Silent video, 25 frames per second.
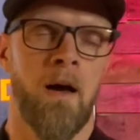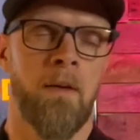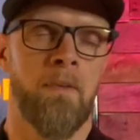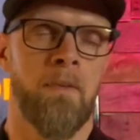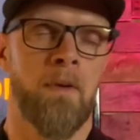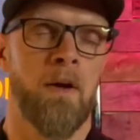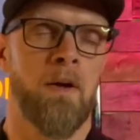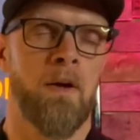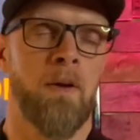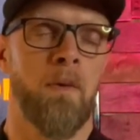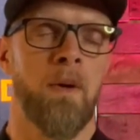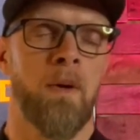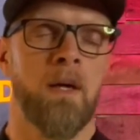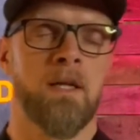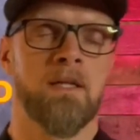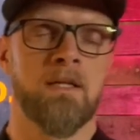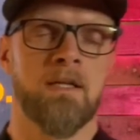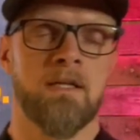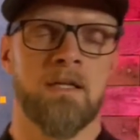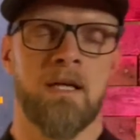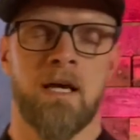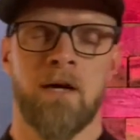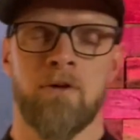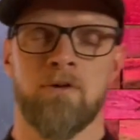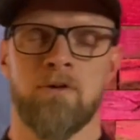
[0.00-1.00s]
Right? We can
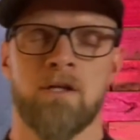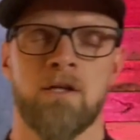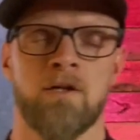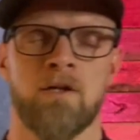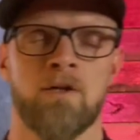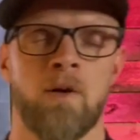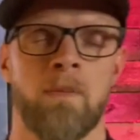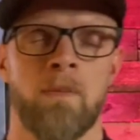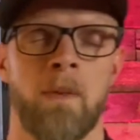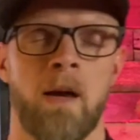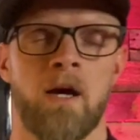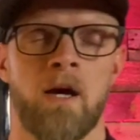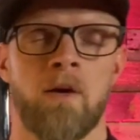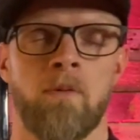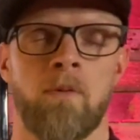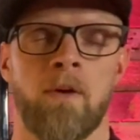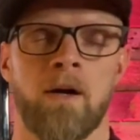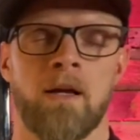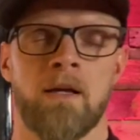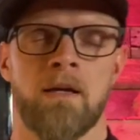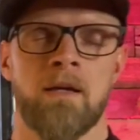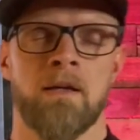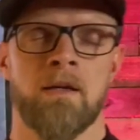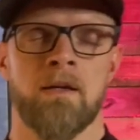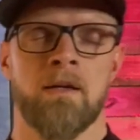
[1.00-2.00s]
just go to you no matter
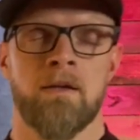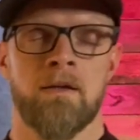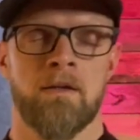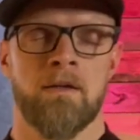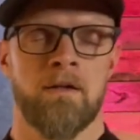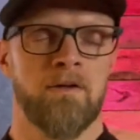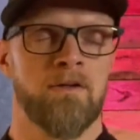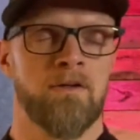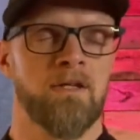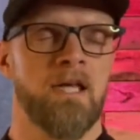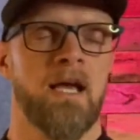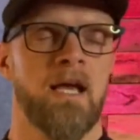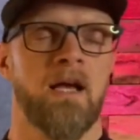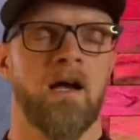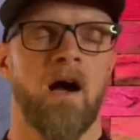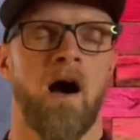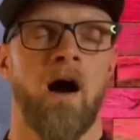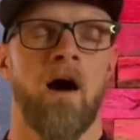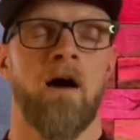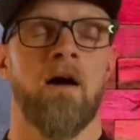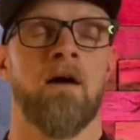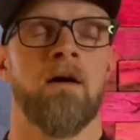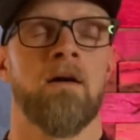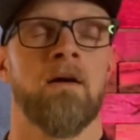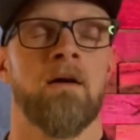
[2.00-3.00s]
what, and you take
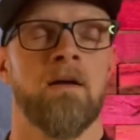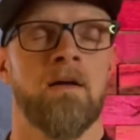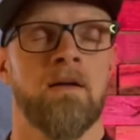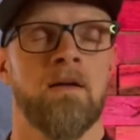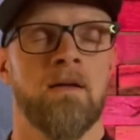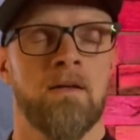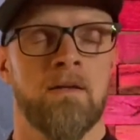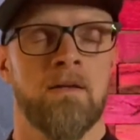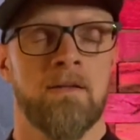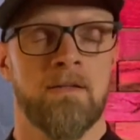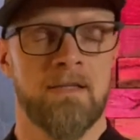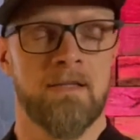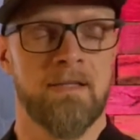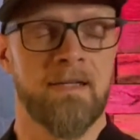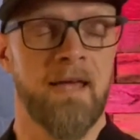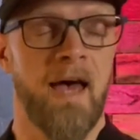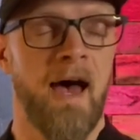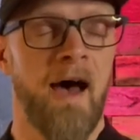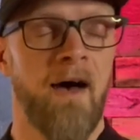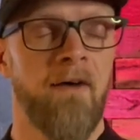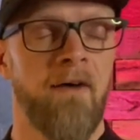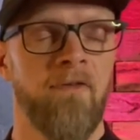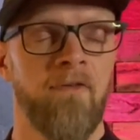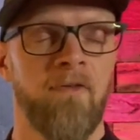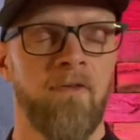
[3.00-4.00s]
our
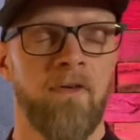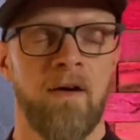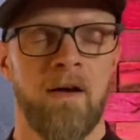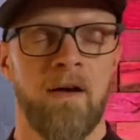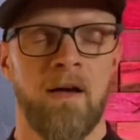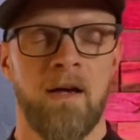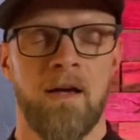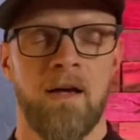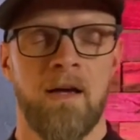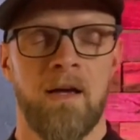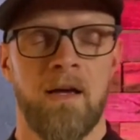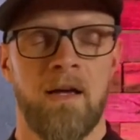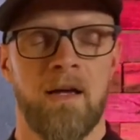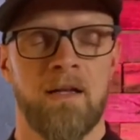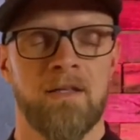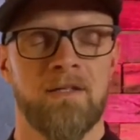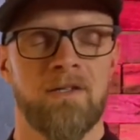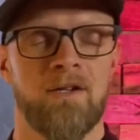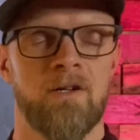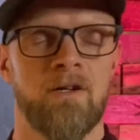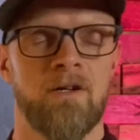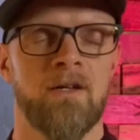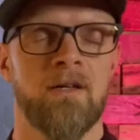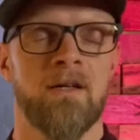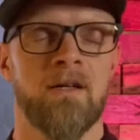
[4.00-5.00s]
staff and
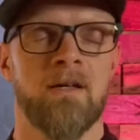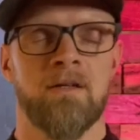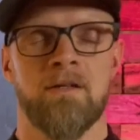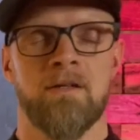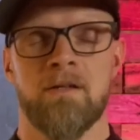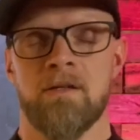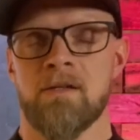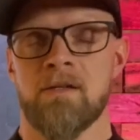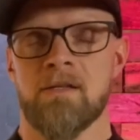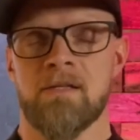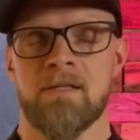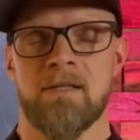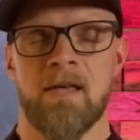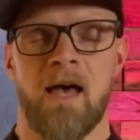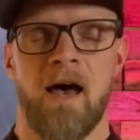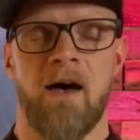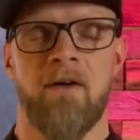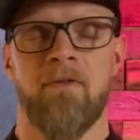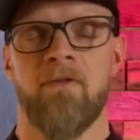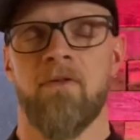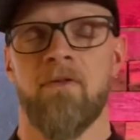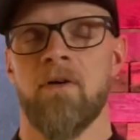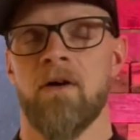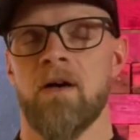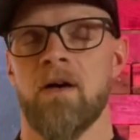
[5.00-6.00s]
turn it into the
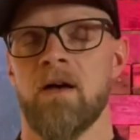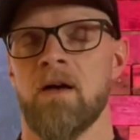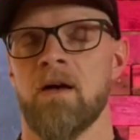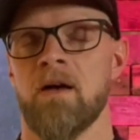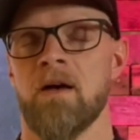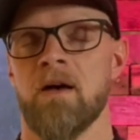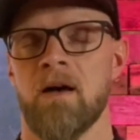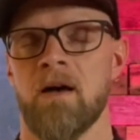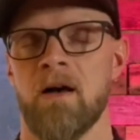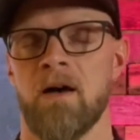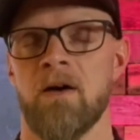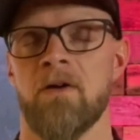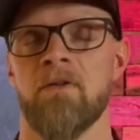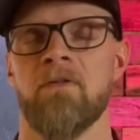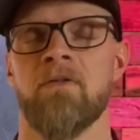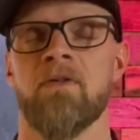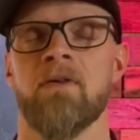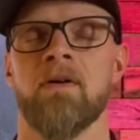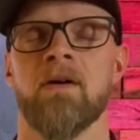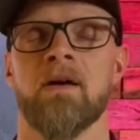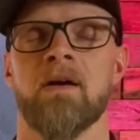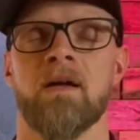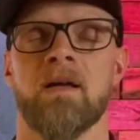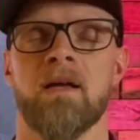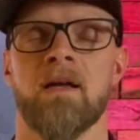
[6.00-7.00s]
staff of
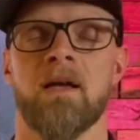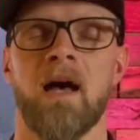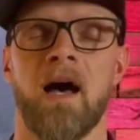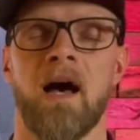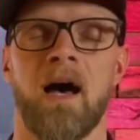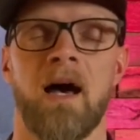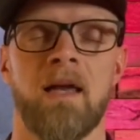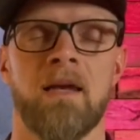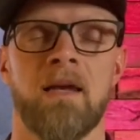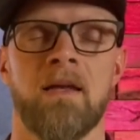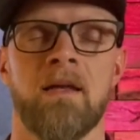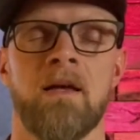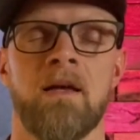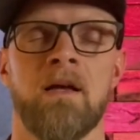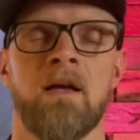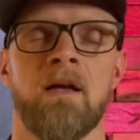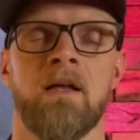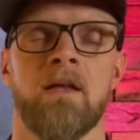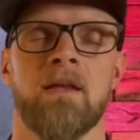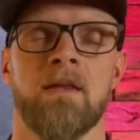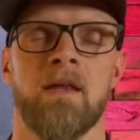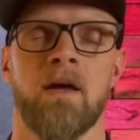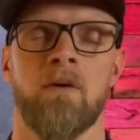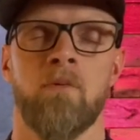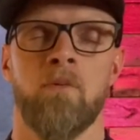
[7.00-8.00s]
God,
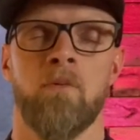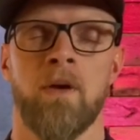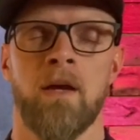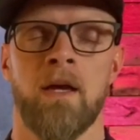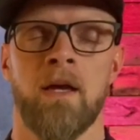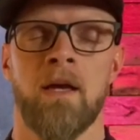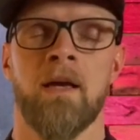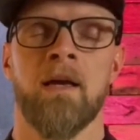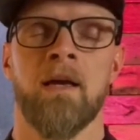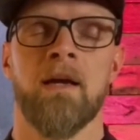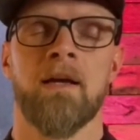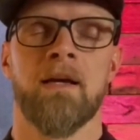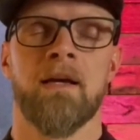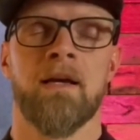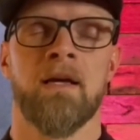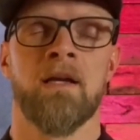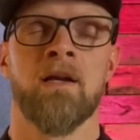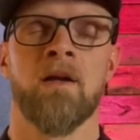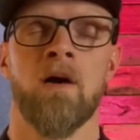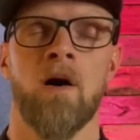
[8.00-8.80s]
that we can